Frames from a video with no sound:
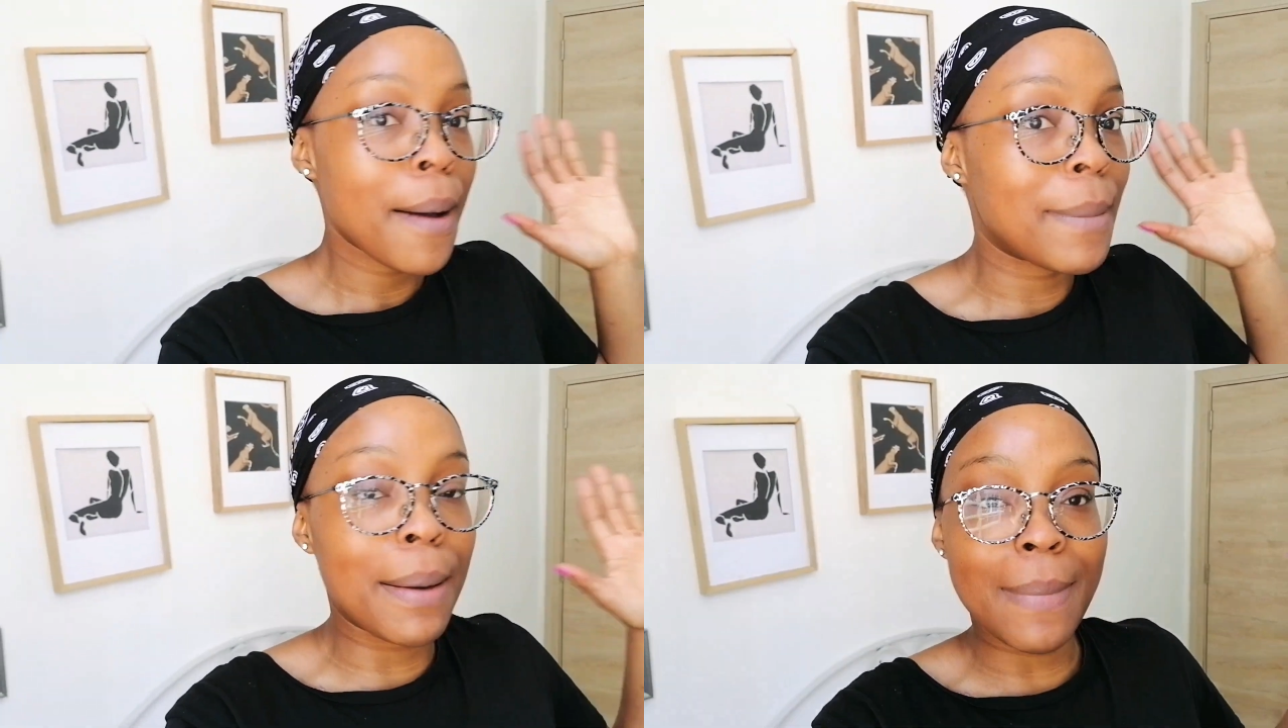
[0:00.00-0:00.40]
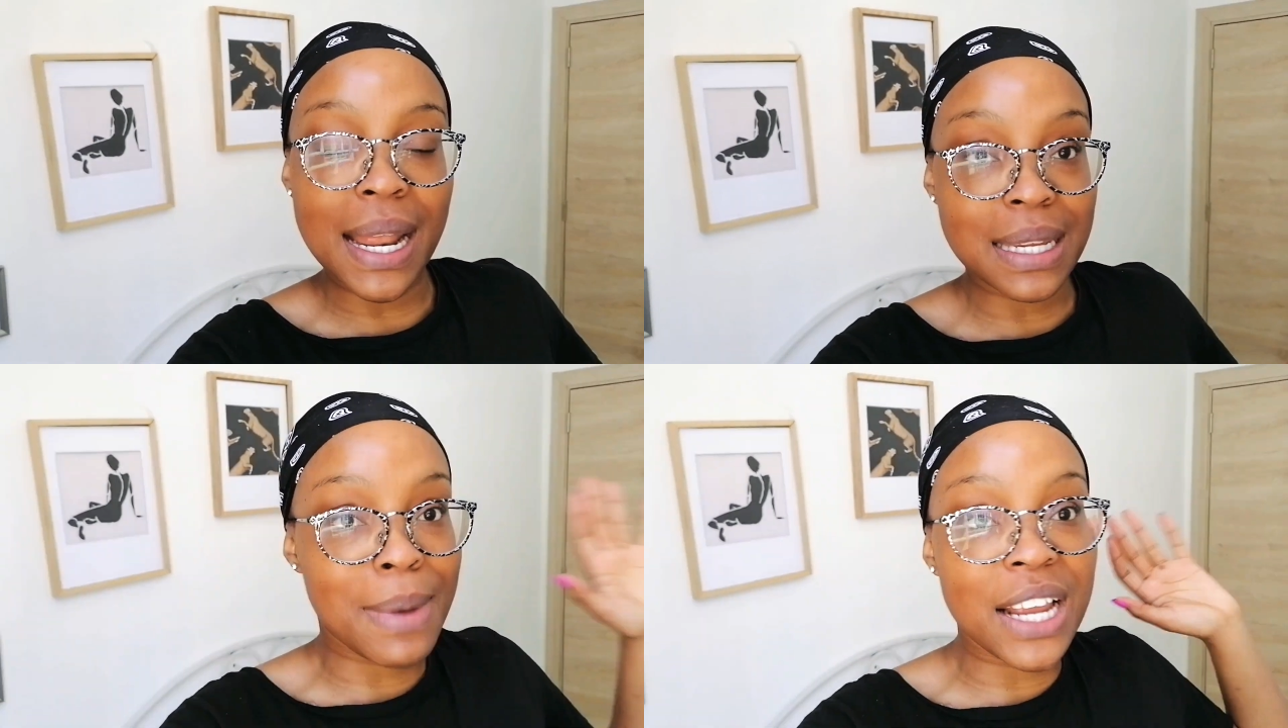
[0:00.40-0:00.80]
my
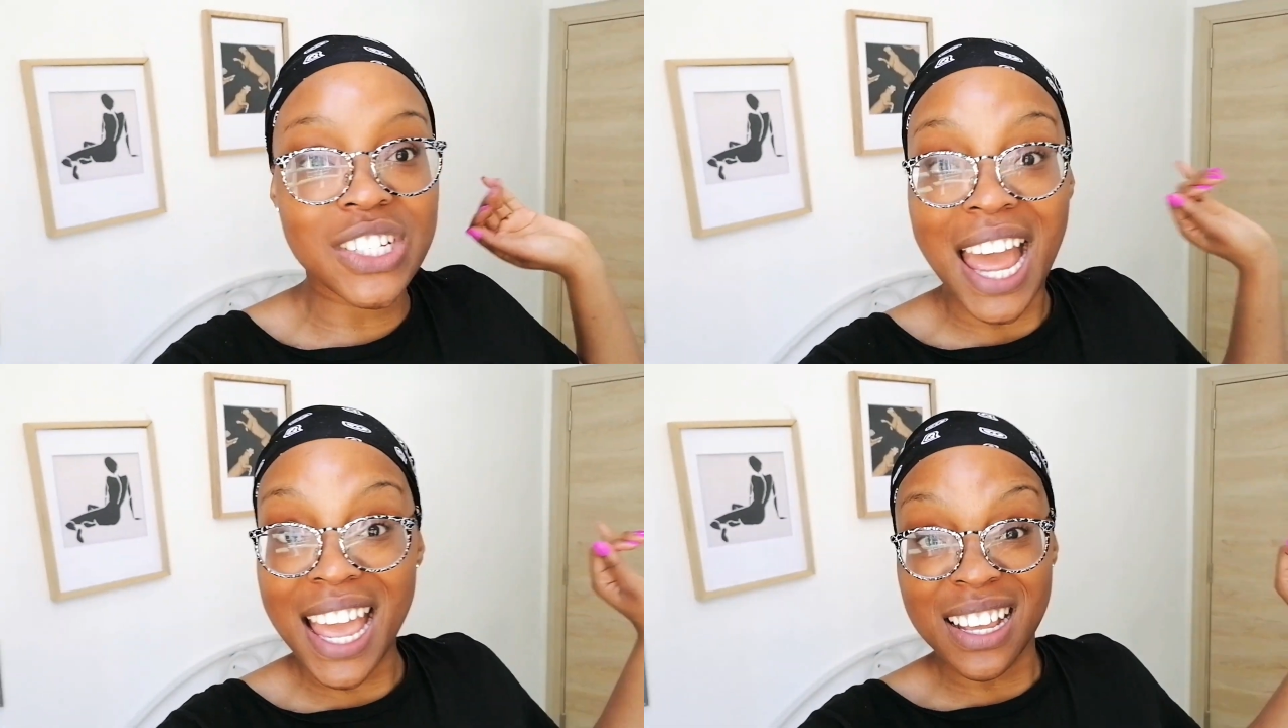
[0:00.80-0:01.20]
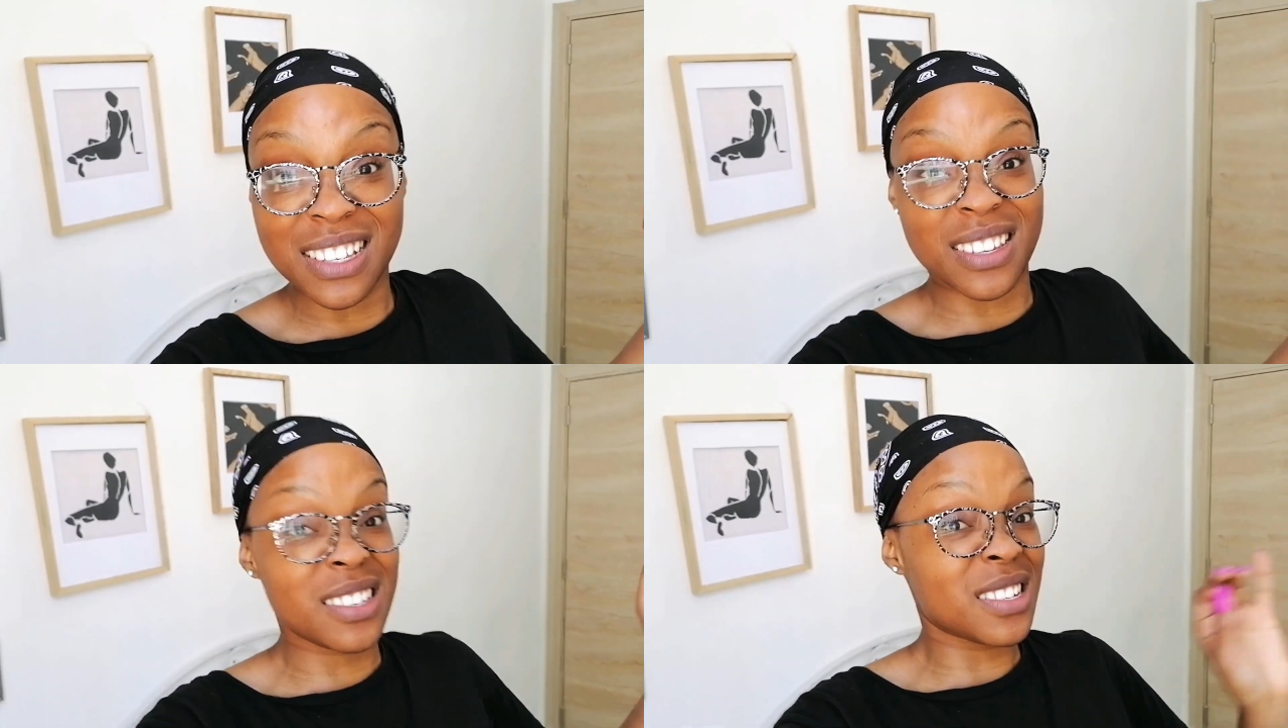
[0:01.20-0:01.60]
money, my entire
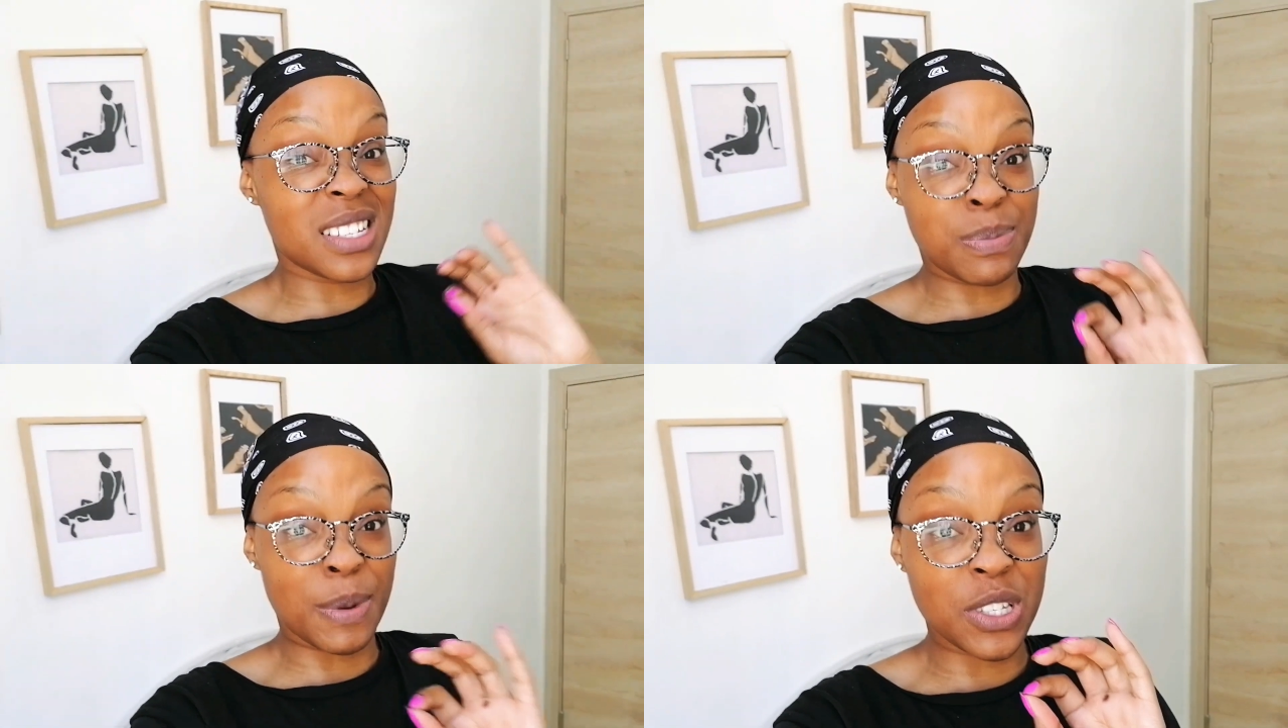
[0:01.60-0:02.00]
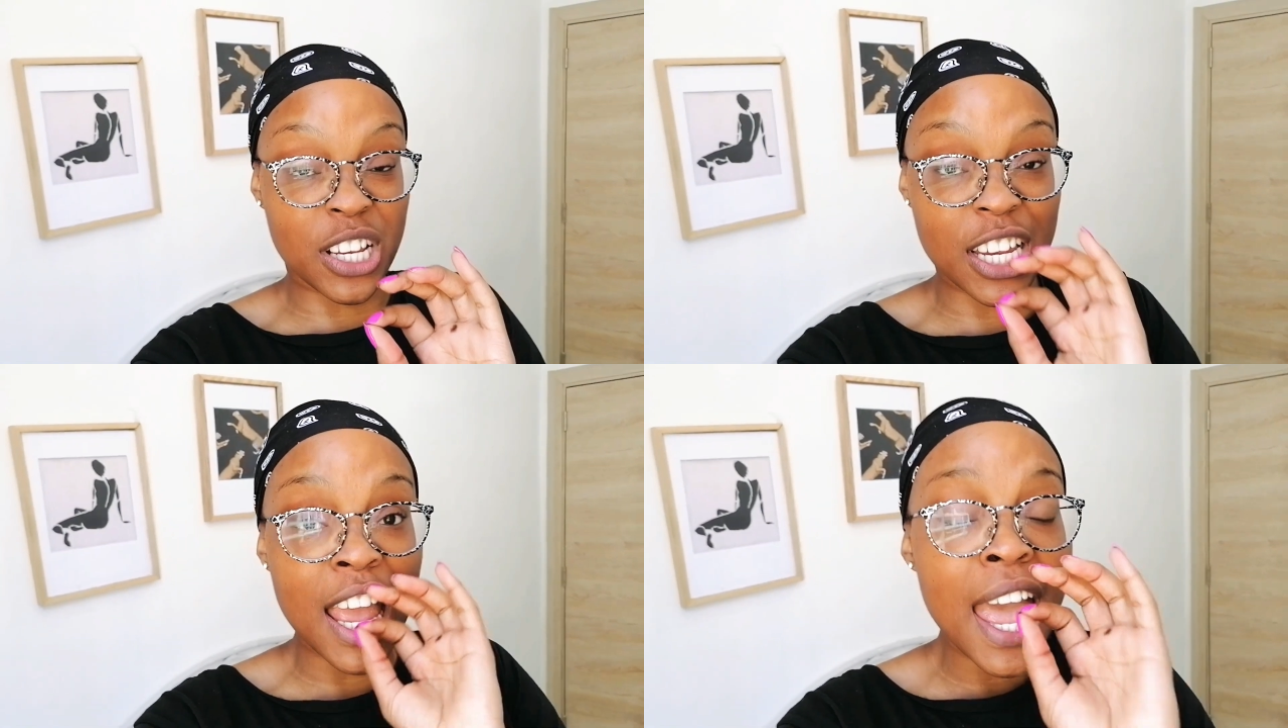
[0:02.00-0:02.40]
existence
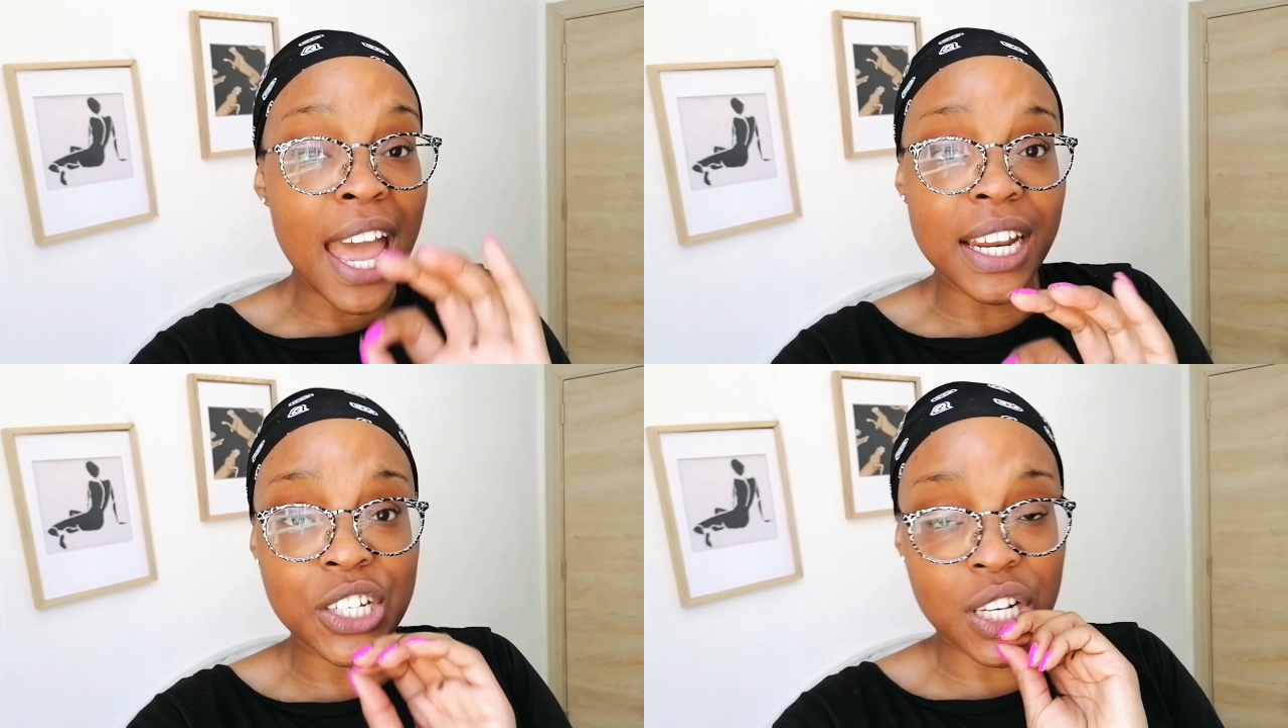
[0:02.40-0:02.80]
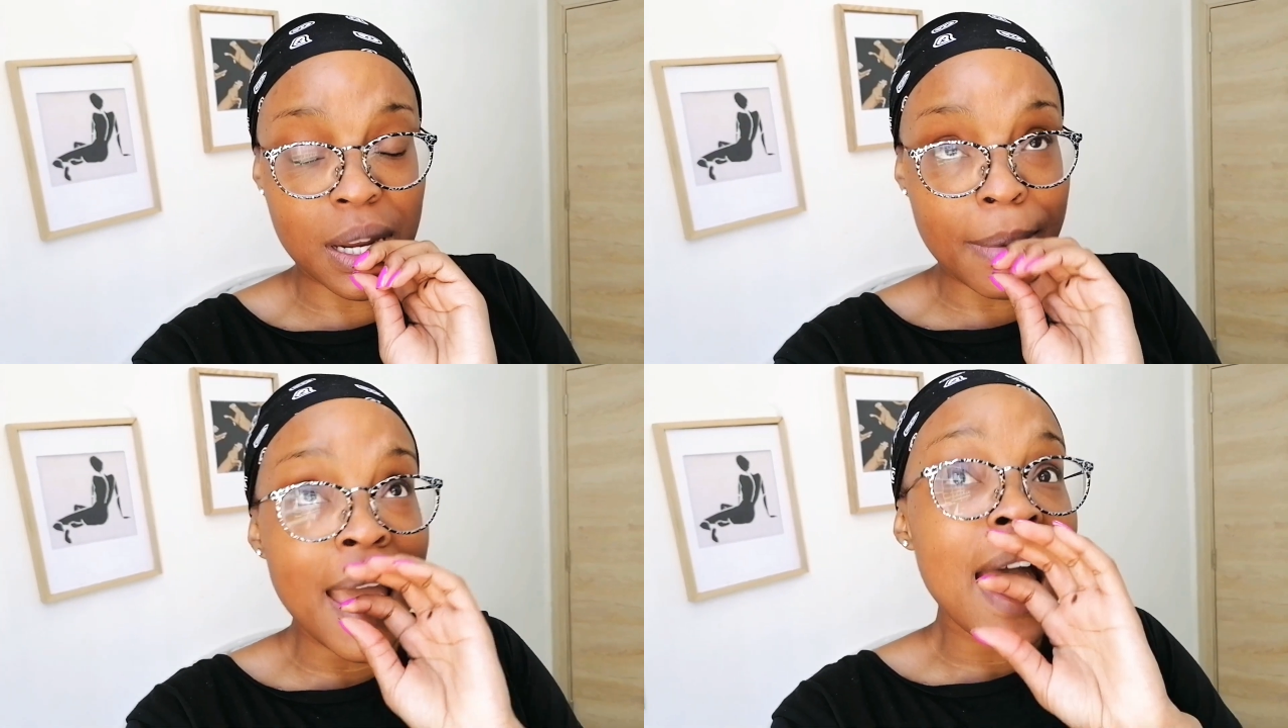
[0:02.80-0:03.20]
basically at H and M.